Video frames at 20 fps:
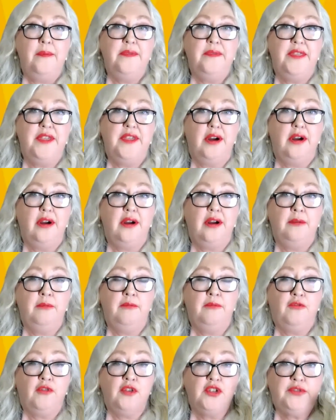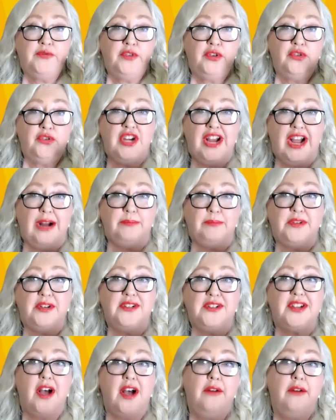the first few chapters